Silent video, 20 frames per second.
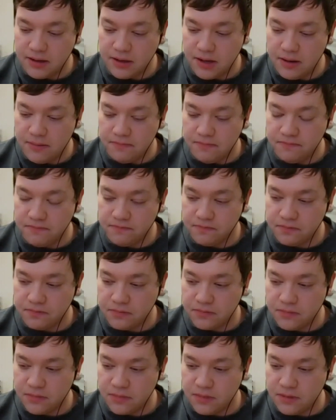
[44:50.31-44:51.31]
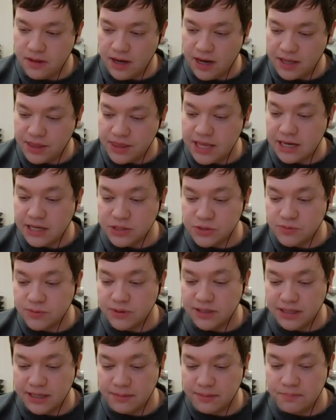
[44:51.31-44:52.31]
I think is
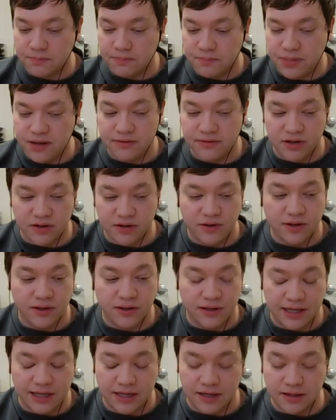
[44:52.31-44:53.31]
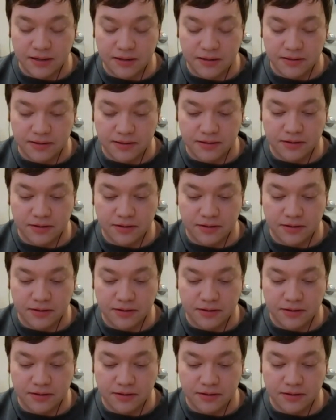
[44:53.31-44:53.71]
really pivotal in